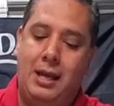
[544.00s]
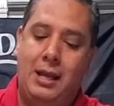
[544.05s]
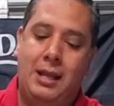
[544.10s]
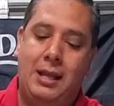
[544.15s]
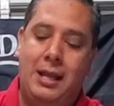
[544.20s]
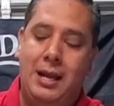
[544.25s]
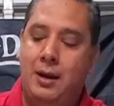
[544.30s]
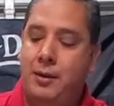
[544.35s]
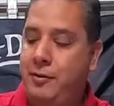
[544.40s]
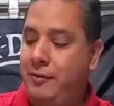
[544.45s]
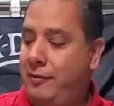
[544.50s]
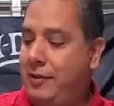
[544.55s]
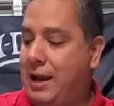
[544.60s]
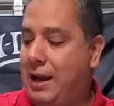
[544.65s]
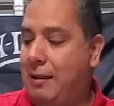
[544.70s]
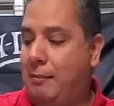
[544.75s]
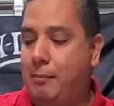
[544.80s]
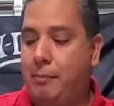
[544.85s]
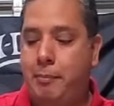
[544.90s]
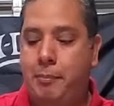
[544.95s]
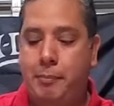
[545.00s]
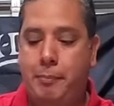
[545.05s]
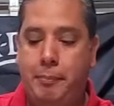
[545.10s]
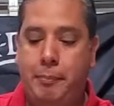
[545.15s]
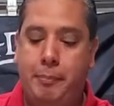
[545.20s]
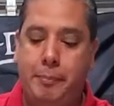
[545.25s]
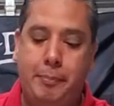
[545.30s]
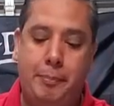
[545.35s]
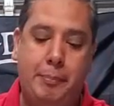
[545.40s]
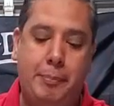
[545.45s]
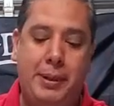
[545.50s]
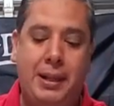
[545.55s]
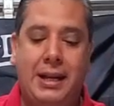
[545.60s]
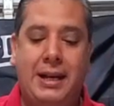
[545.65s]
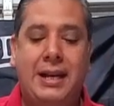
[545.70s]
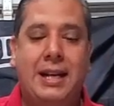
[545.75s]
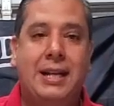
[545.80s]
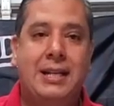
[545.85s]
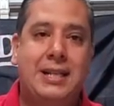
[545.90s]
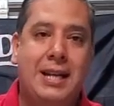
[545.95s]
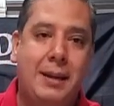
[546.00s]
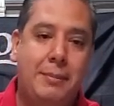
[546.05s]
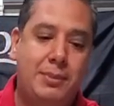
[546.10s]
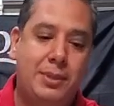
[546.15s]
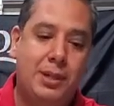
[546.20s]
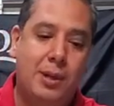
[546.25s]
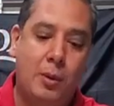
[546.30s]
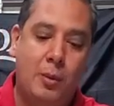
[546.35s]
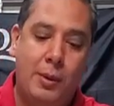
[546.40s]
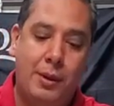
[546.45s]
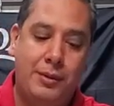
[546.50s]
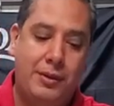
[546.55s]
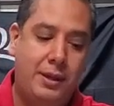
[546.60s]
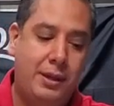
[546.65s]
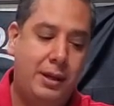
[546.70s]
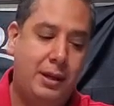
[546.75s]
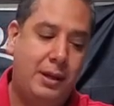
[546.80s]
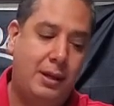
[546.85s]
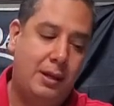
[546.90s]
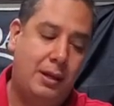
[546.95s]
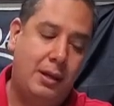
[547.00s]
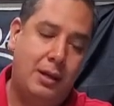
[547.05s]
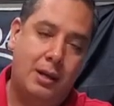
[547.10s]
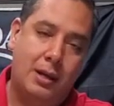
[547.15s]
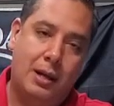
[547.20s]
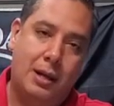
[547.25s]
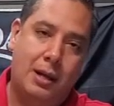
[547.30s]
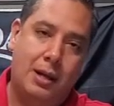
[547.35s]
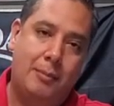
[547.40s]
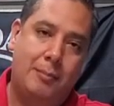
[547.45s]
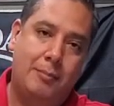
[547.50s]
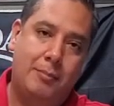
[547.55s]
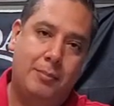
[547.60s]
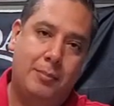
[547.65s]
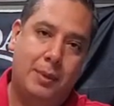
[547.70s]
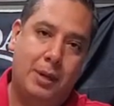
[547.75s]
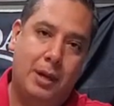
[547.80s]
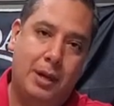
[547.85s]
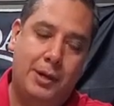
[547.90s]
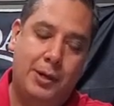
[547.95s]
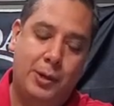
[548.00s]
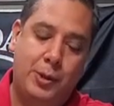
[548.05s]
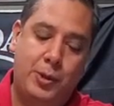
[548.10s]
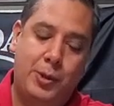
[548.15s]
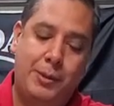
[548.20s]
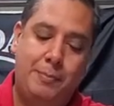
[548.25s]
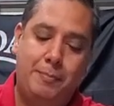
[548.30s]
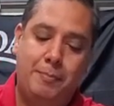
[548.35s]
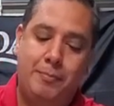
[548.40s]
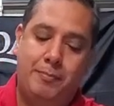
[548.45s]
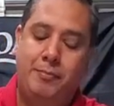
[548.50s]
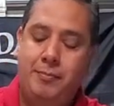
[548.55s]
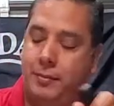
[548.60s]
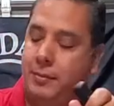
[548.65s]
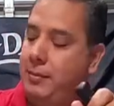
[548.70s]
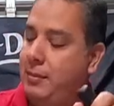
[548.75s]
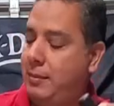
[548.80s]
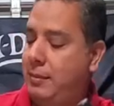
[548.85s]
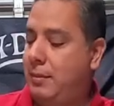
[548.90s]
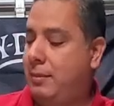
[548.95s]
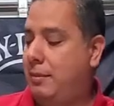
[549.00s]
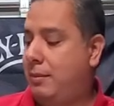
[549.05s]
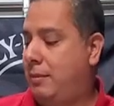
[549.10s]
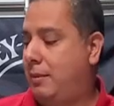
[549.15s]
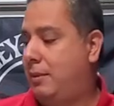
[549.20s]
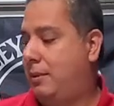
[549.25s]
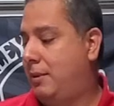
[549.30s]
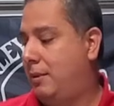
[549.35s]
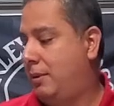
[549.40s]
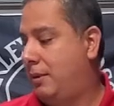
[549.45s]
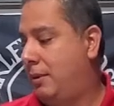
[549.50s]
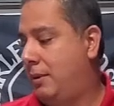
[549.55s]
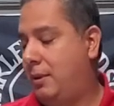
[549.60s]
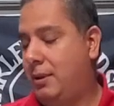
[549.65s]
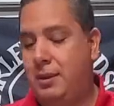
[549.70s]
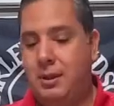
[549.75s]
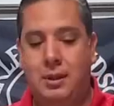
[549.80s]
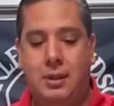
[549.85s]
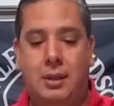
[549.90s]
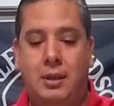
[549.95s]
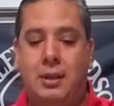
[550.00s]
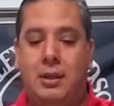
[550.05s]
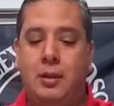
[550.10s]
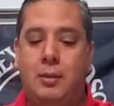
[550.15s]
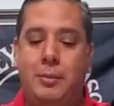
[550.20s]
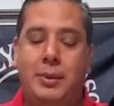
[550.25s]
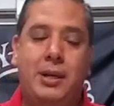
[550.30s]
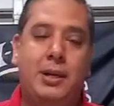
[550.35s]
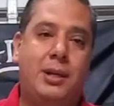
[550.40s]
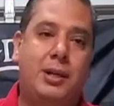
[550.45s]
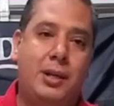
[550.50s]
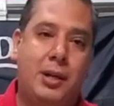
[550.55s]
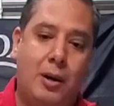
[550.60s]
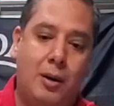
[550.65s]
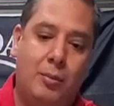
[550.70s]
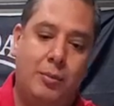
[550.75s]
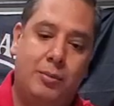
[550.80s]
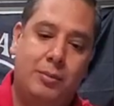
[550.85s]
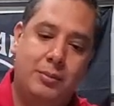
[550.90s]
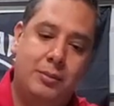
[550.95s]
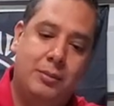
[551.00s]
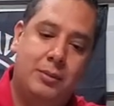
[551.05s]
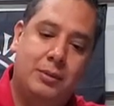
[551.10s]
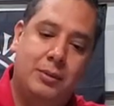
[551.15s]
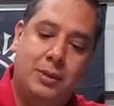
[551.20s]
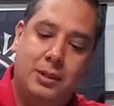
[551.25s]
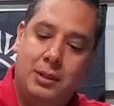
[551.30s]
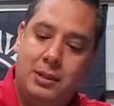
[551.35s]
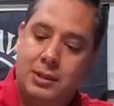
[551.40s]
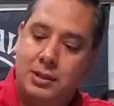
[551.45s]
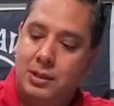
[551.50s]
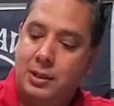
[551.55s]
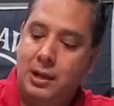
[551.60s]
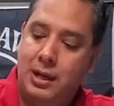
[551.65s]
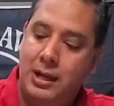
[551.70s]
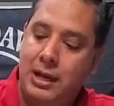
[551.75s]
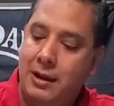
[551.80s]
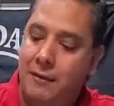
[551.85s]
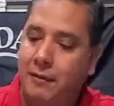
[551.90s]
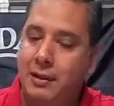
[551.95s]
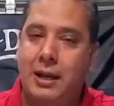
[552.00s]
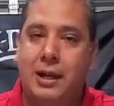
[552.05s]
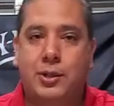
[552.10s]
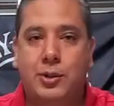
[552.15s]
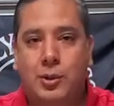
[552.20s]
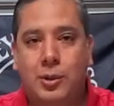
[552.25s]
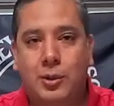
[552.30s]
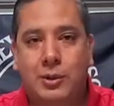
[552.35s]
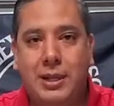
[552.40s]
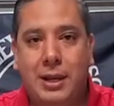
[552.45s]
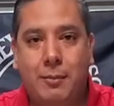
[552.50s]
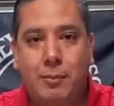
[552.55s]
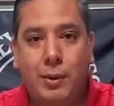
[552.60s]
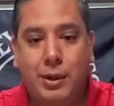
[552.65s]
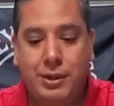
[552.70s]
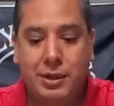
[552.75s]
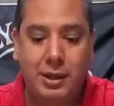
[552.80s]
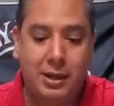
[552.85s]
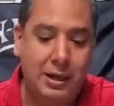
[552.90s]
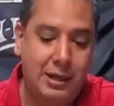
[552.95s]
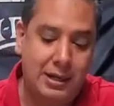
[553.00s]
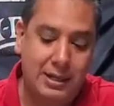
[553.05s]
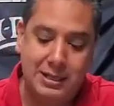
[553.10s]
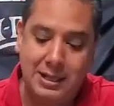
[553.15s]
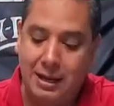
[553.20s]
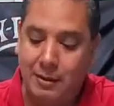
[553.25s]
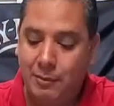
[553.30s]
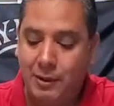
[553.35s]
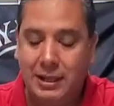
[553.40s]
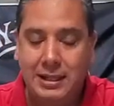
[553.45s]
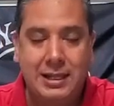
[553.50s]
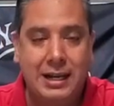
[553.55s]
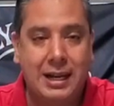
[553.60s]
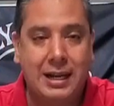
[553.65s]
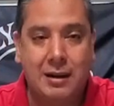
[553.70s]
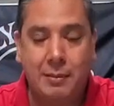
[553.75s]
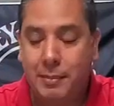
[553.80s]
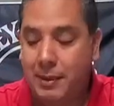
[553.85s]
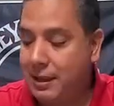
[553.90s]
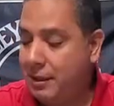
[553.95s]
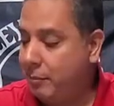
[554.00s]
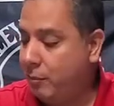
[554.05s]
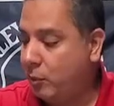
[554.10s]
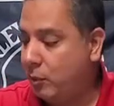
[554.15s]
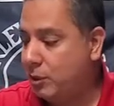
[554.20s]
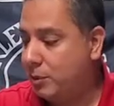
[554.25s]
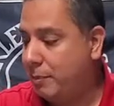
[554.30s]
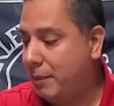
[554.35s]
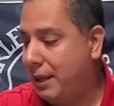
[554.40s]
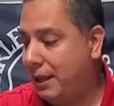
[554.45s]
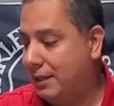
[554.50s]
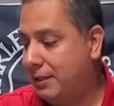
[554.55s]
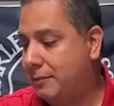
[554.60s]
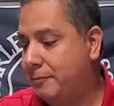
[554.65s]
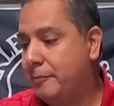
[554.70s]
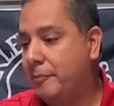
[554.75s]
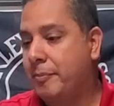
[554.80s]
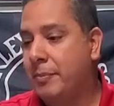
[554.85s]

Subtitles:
And now you've got plenty of tape to go with you on your trip. You'll be good to go. So now you have electrical tape with you, and it's not really taking up any more space.